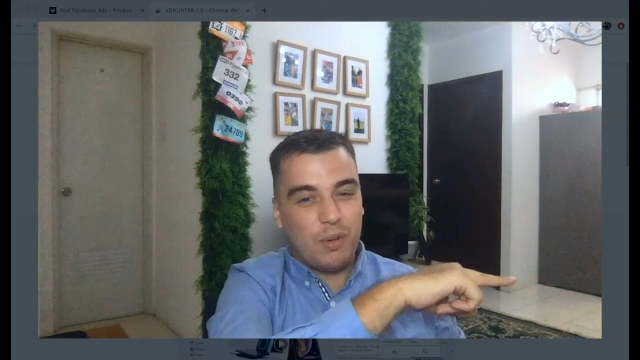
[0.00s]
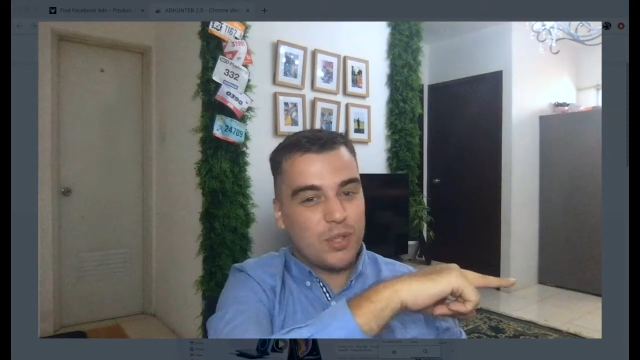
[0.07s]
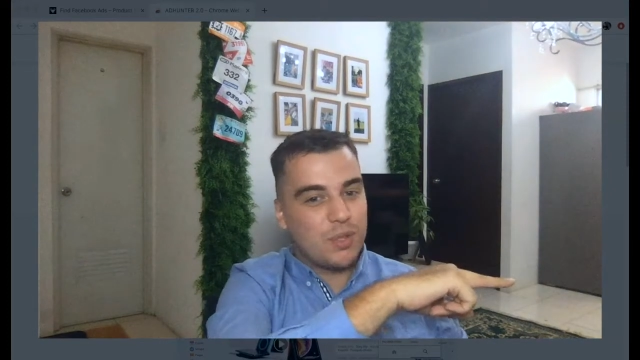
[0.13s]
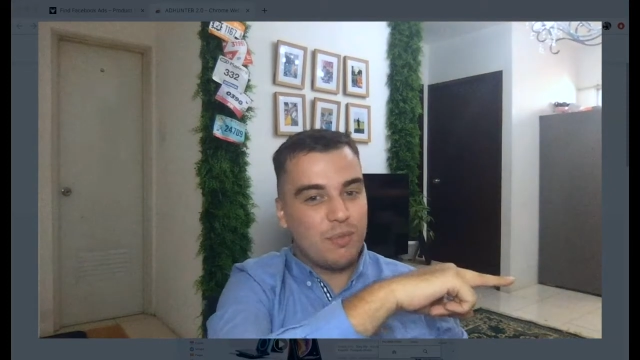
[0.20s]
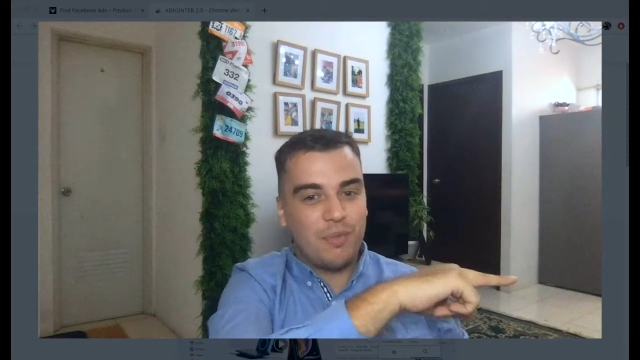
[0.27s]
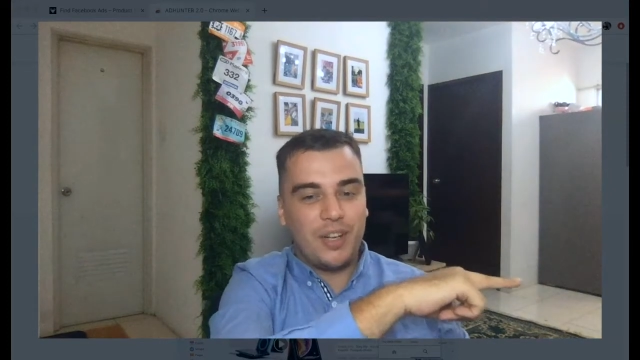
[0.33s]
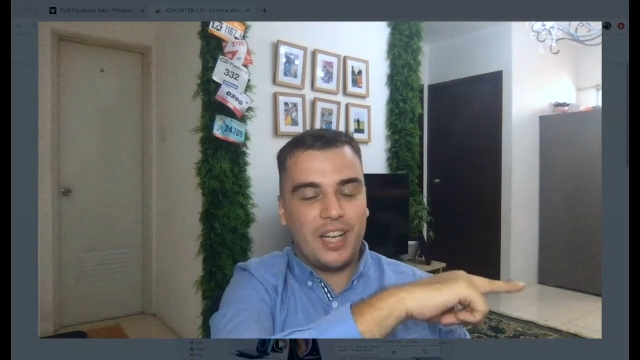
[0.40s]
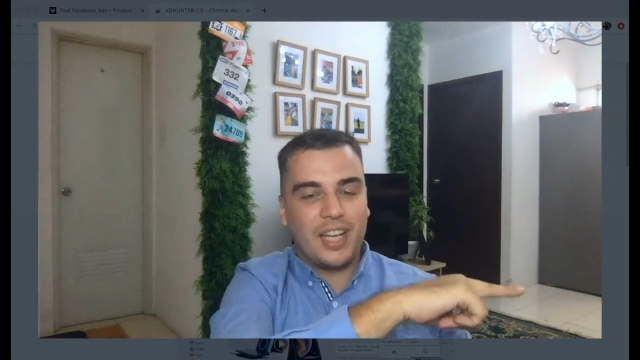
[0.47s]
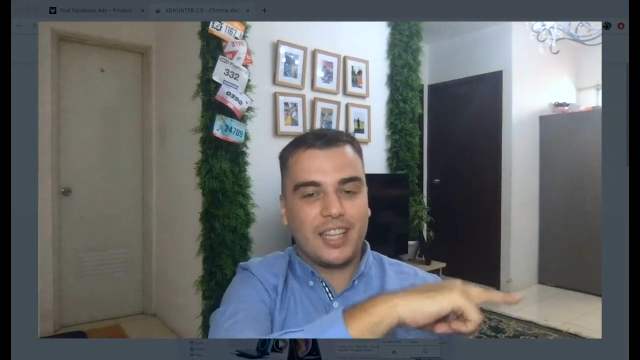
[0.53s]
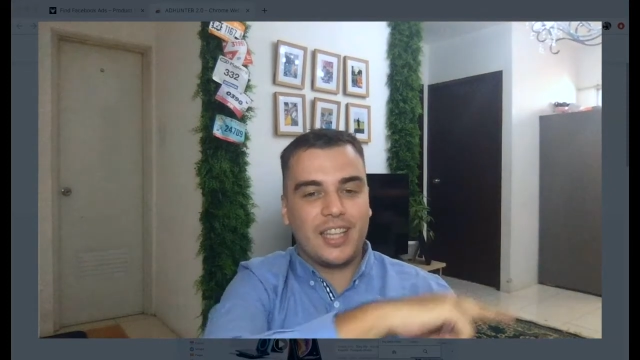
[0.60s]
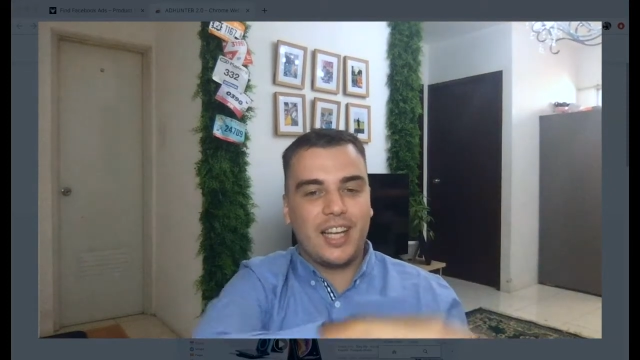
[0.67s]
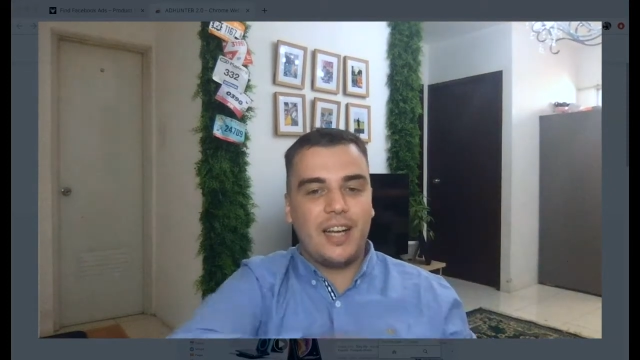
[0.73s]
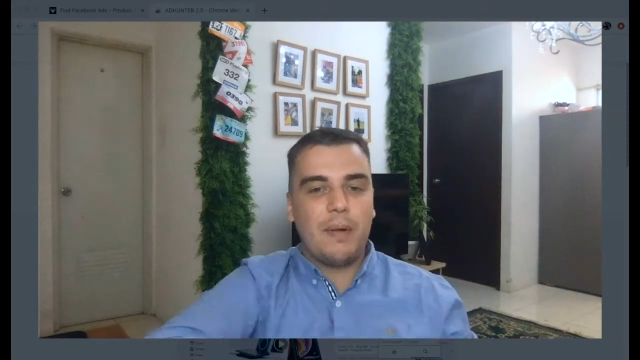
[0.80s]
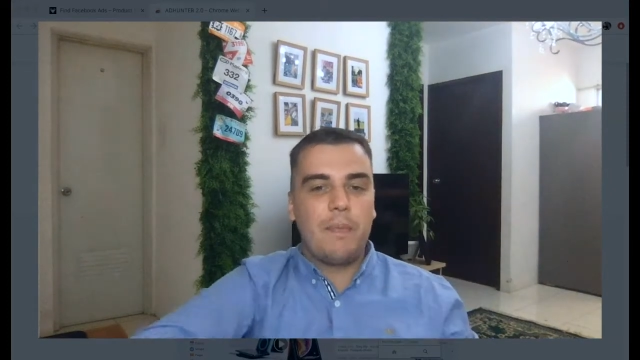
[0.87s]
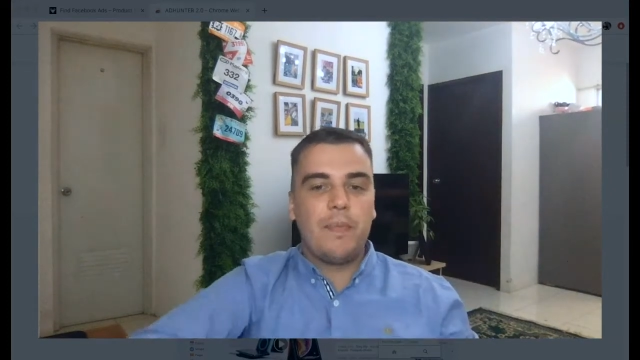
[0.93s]
or something like
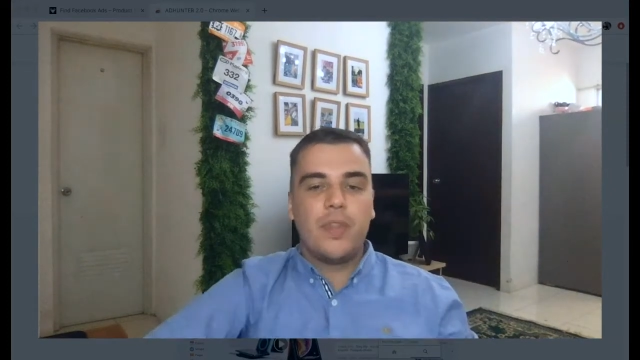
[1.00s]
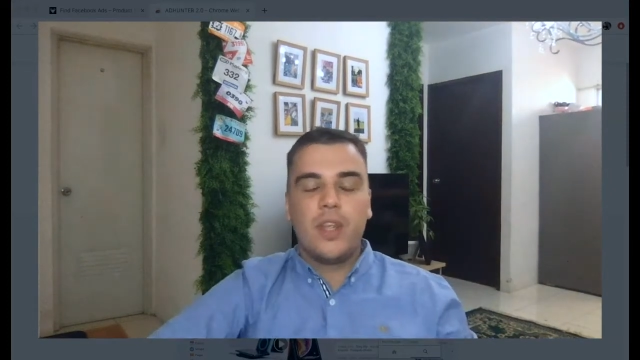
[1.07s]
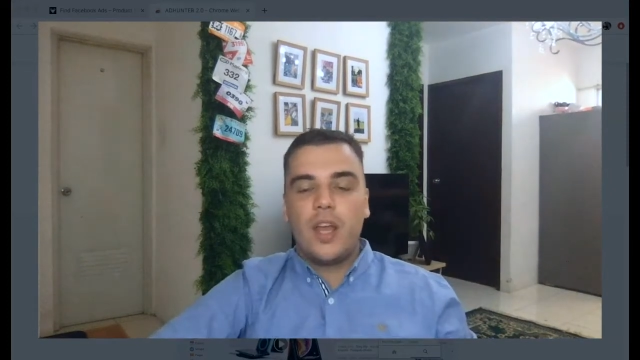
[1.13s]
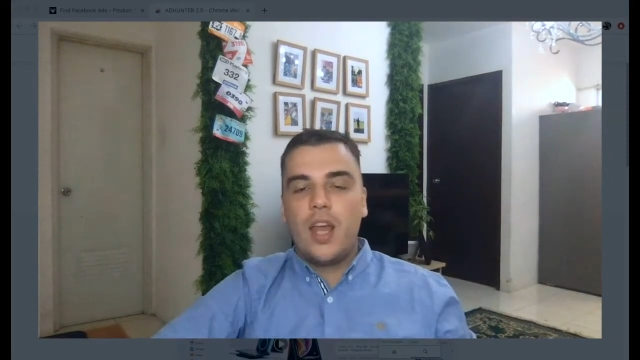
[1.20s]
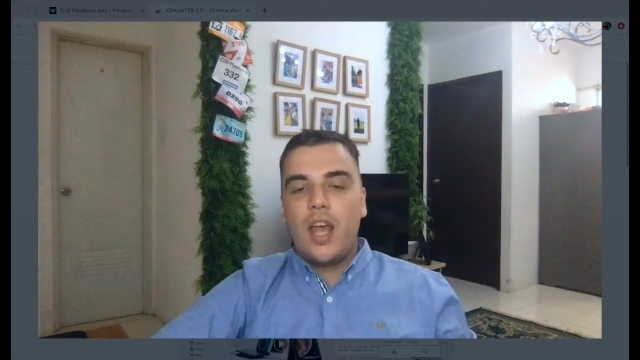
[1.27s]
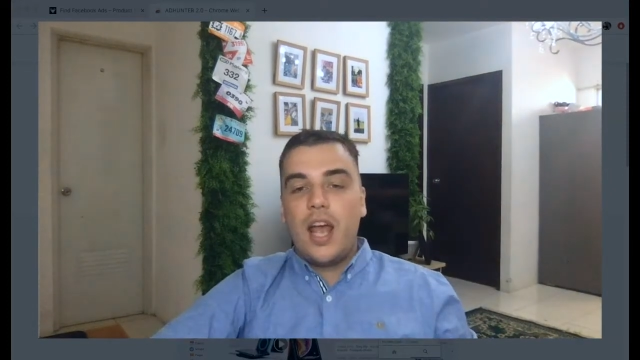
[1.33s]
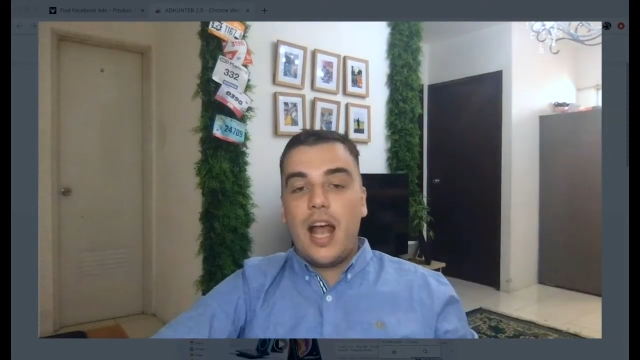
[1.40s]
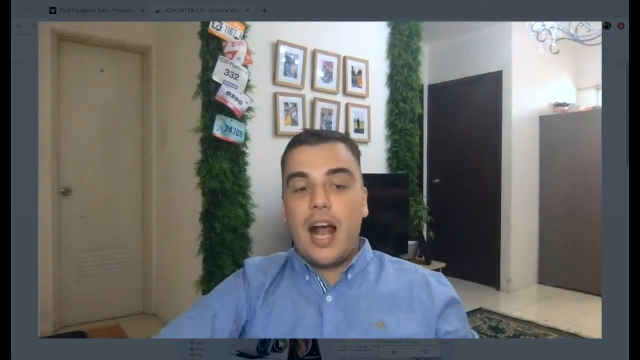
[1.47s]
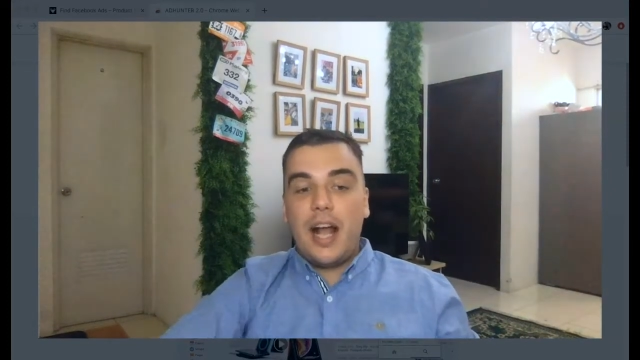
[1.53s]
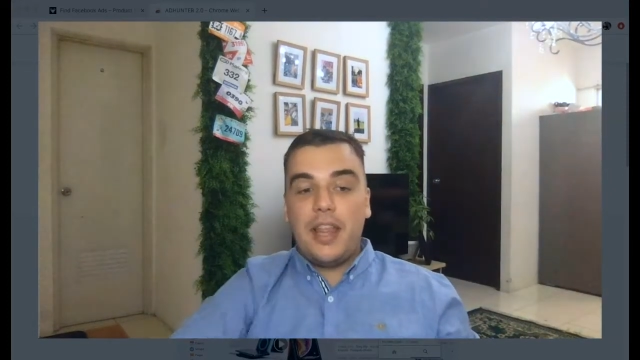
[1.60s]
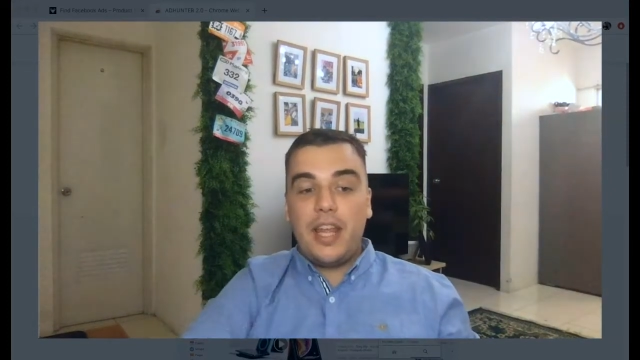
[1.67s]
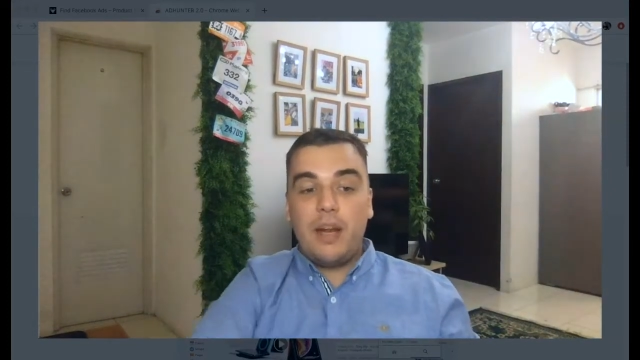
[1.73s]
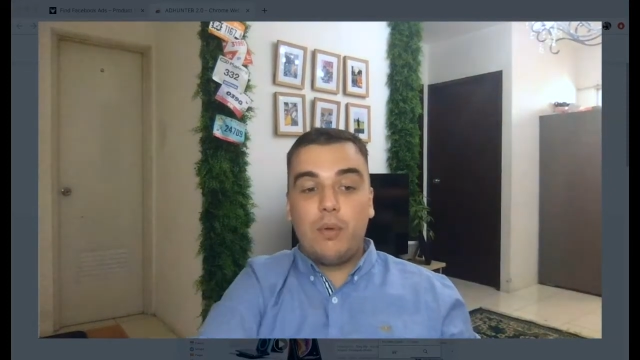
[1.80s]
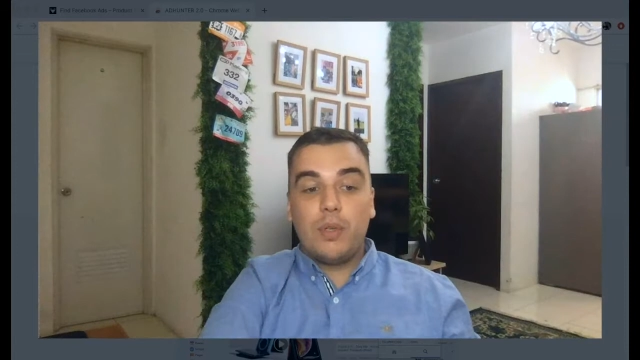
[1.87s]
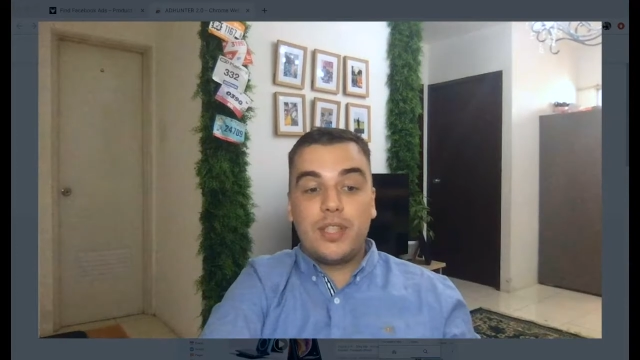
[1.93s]
that. And
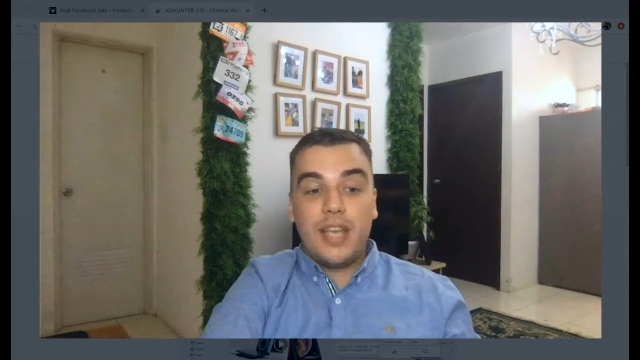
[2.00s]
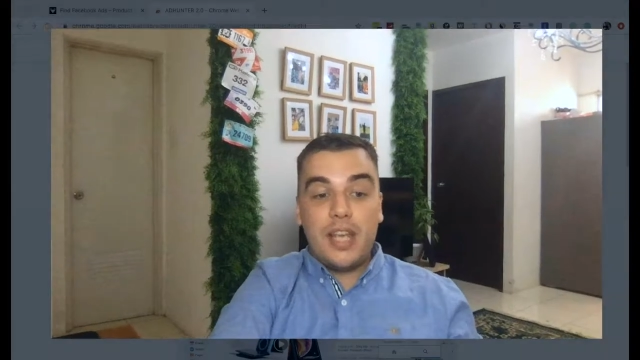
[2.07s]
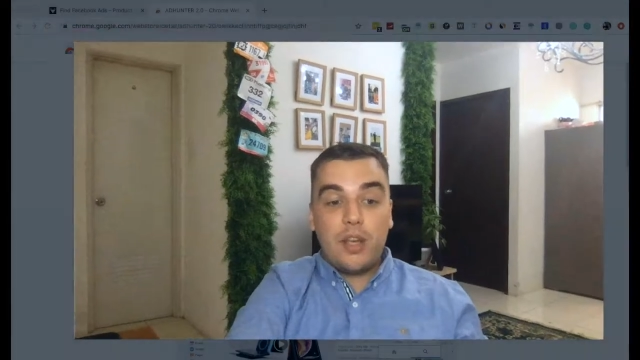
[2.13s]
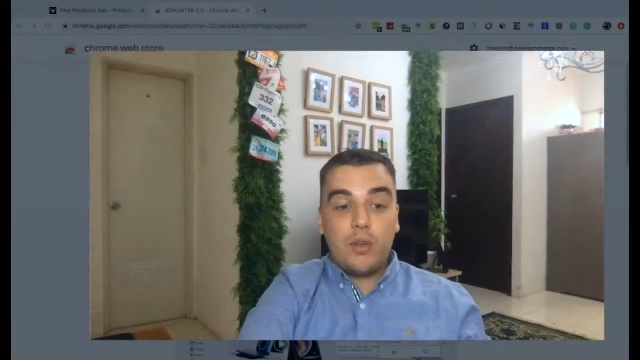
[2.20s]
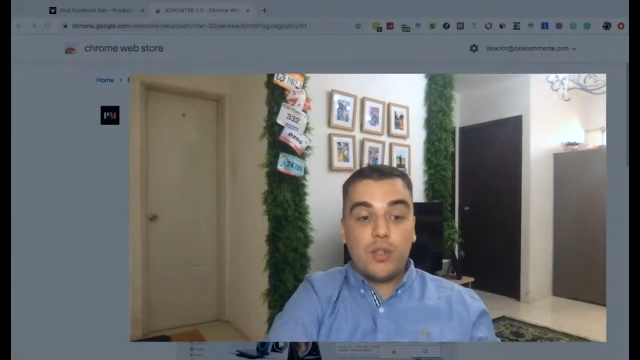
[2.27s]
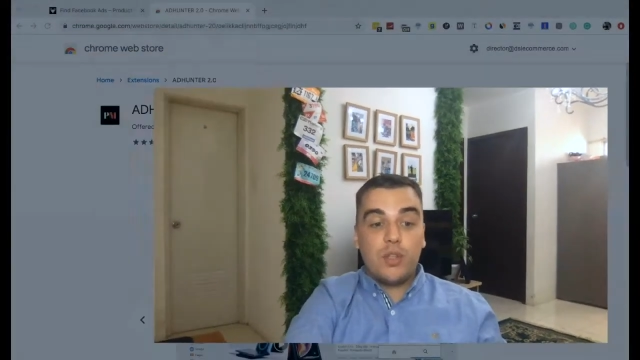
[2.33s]
then it will take you